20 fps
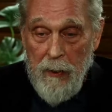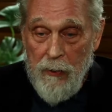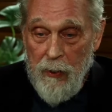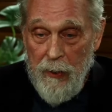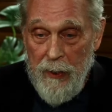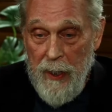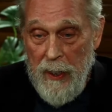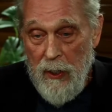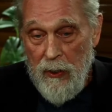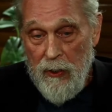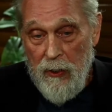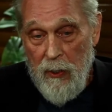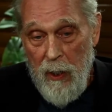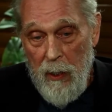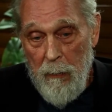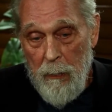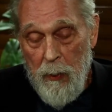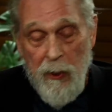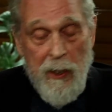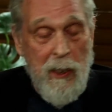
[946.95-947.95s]
so they just
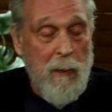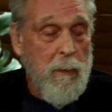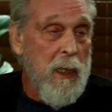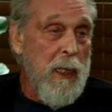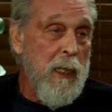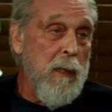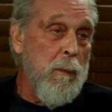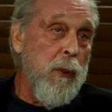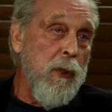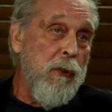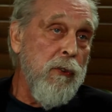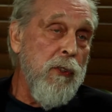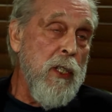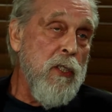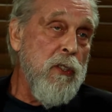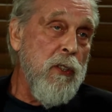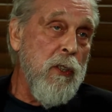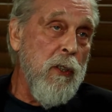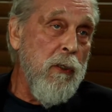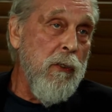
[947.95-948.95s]
started putting me in
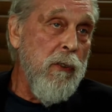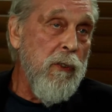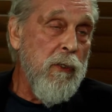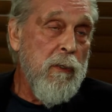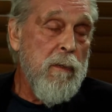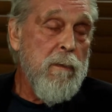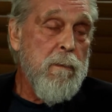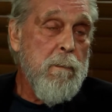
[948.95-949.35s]
positions